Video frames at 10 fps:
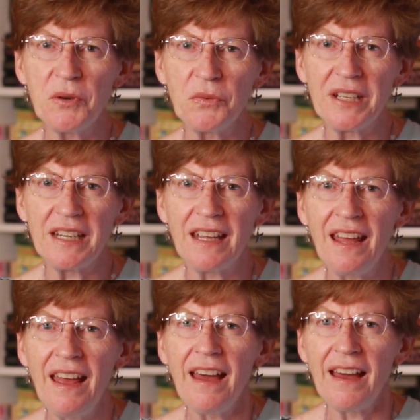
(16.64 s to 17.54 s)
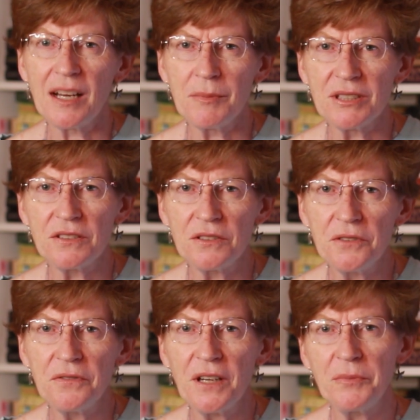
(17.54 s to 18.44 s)
Mawhinney, and I'm a
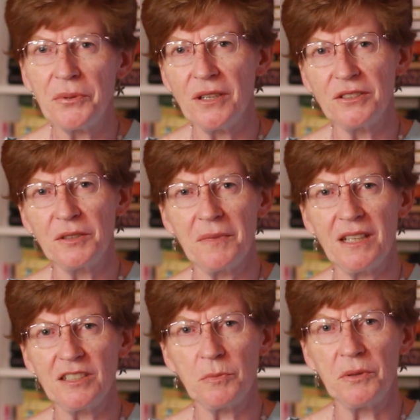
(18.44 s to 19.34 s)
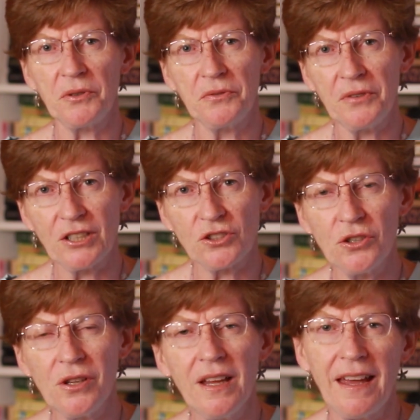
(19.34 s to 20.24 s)
certified project management
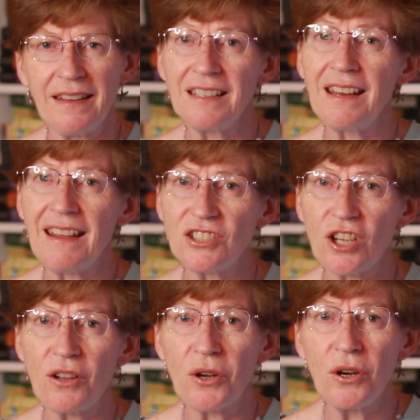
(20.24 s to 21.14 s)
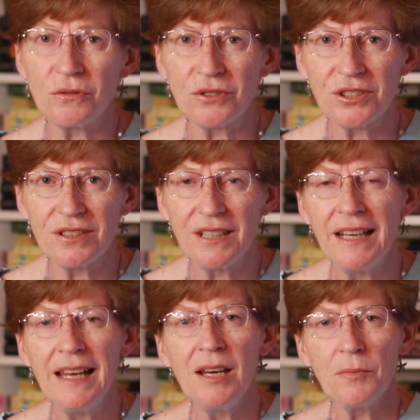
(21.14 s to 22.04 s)
professional and an Agile coach.
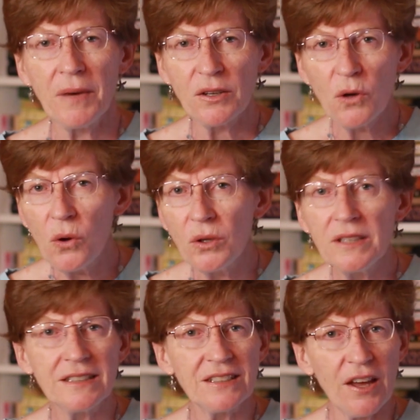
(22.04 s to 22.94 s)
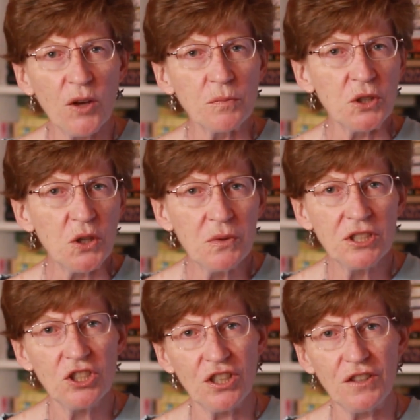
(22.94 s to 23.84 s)
My goal is to help you
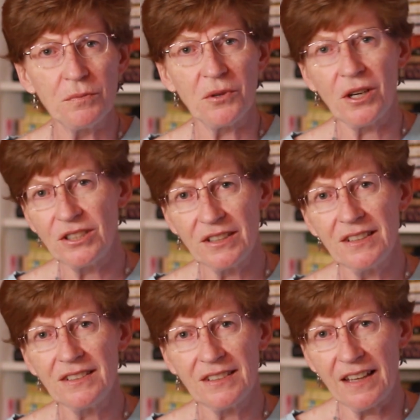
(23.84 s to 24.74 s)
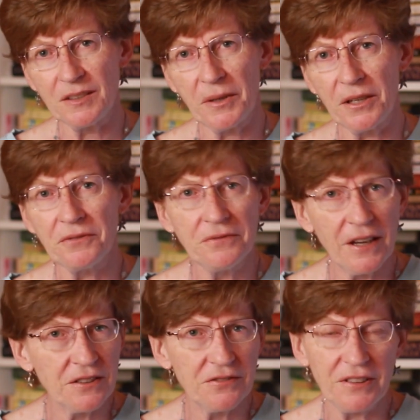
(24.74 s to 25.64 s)
achieve project success by
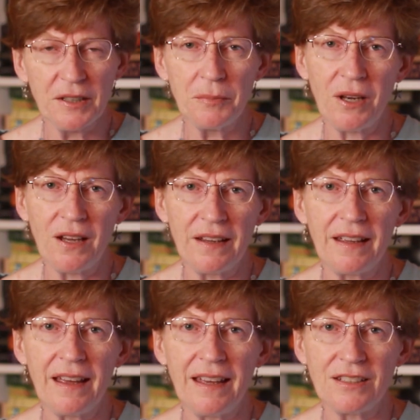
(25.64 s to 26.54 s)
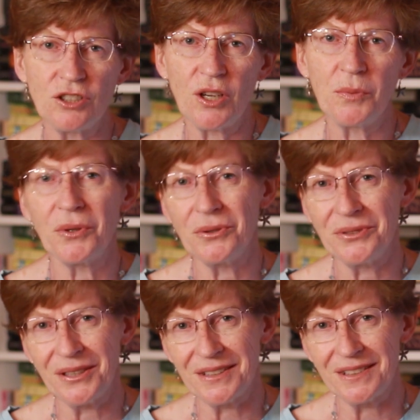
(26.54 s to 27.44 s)
effectively applying Agile
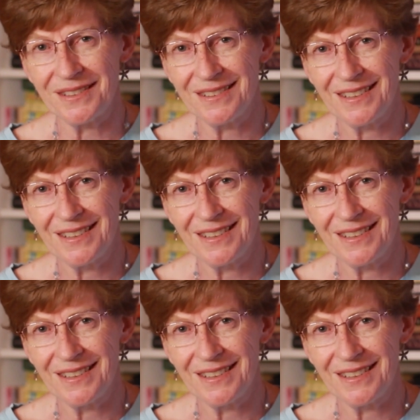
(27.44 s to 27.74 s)
processes.